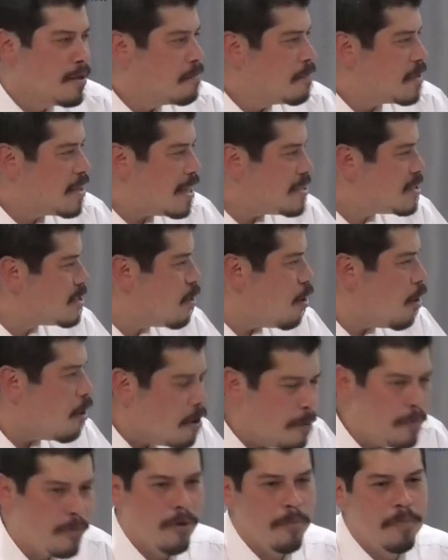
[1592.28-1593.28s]
But that's
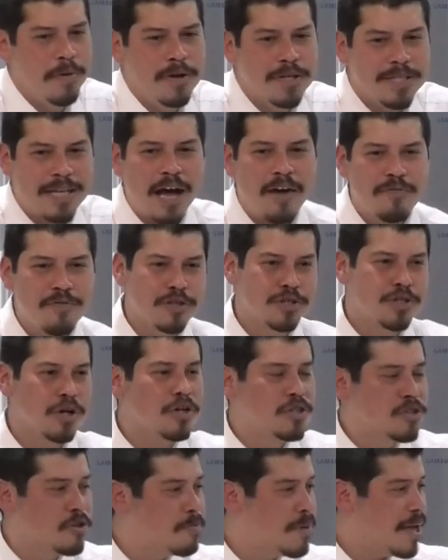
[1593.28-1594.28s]
horrible because half your
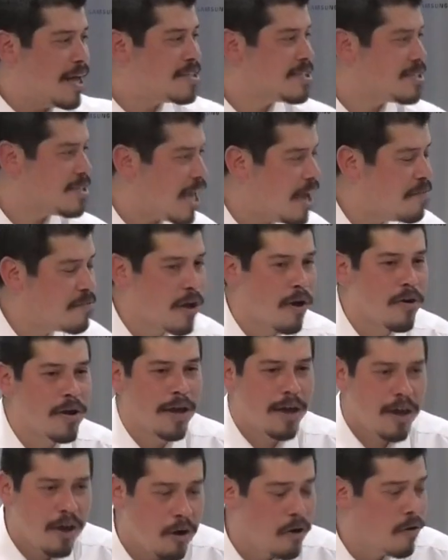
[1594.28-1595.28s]
church could be unsaved, going to
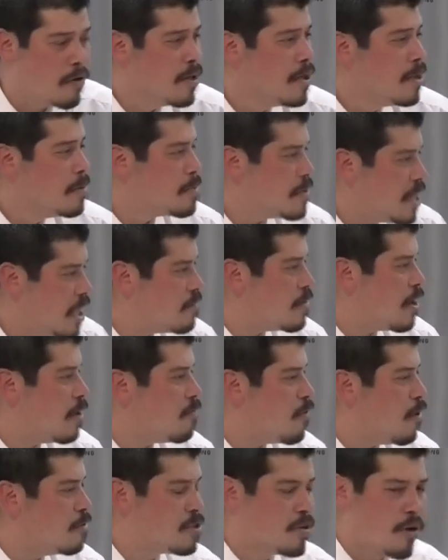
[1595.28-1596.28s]
hell, believing a
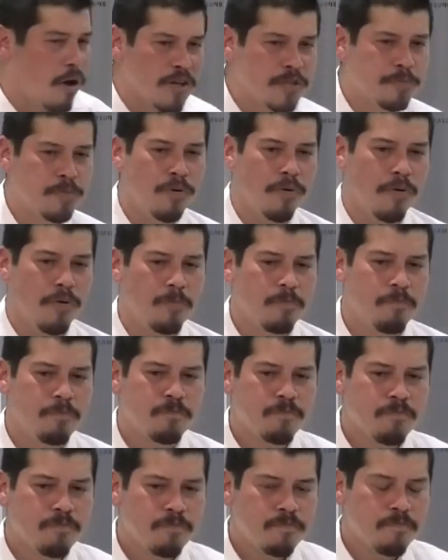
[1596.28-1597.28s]
false gospel.
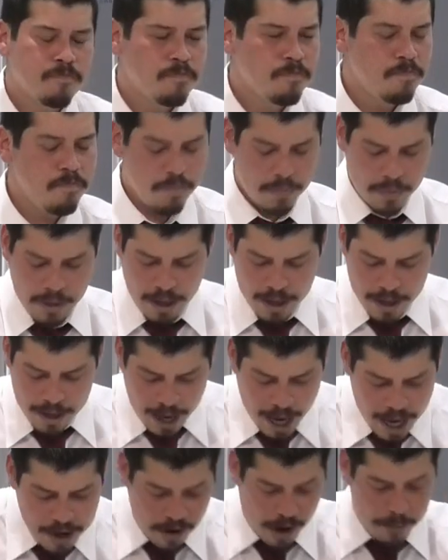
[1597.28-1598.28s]

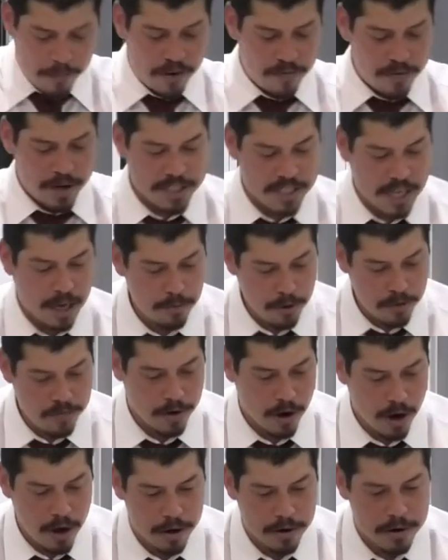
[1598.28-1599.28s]
Anyway, brethren, let's keep
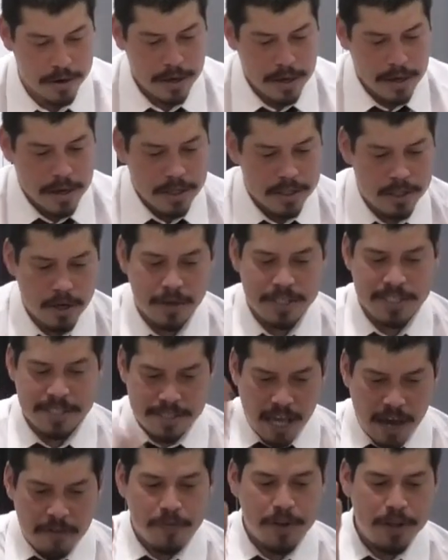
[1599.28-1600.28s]
moving on. So it's
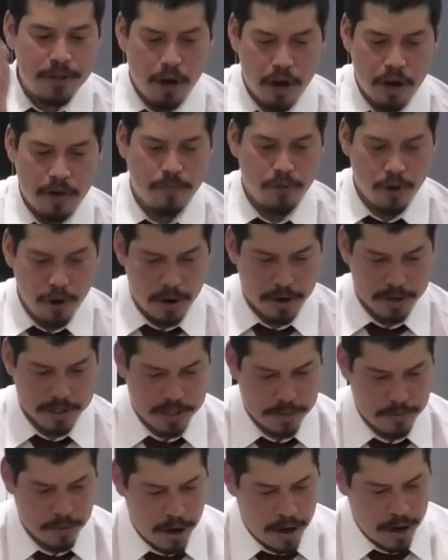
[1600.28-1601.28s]
definitely not of
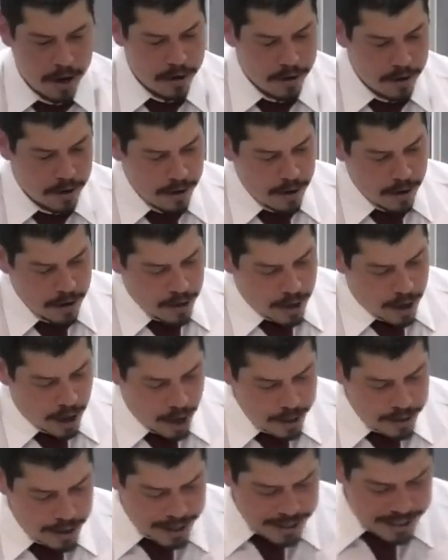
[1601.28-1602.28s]
works, right?
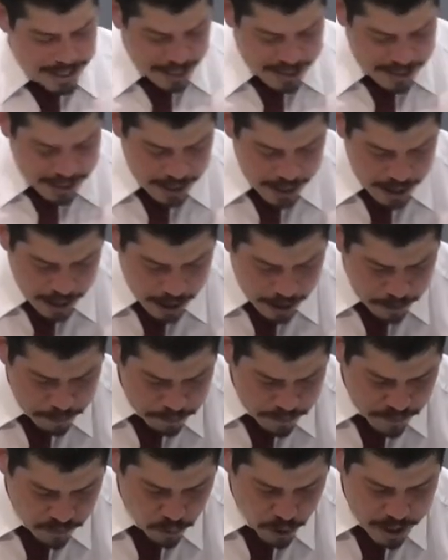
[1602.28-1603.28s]
And then it says here,
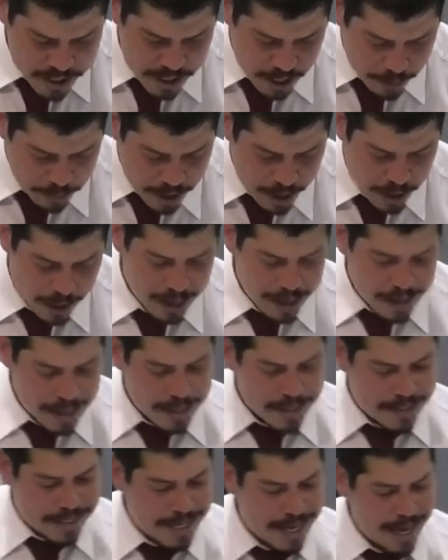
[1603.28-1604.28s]
verse number
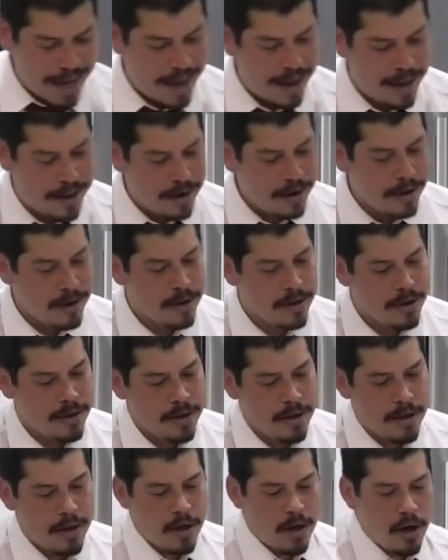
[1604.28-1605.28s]
10
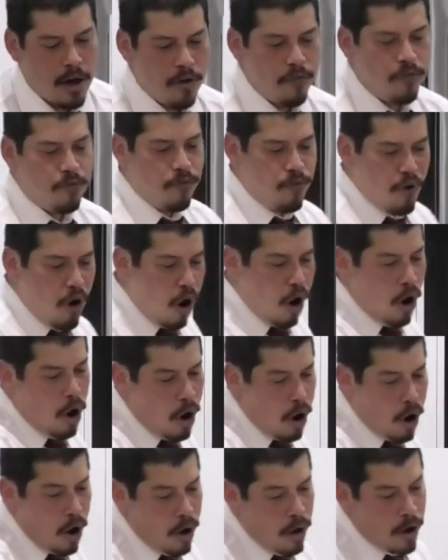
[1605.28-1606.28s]

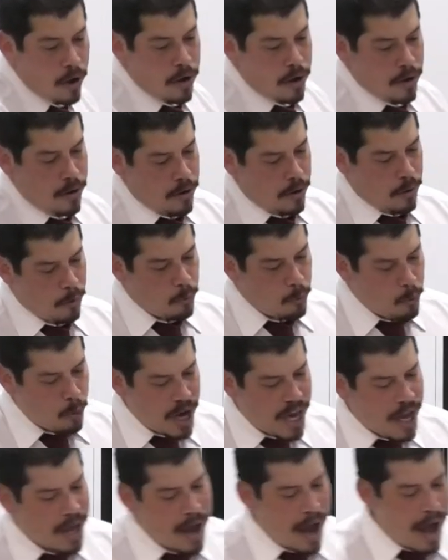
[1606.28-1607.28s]
For we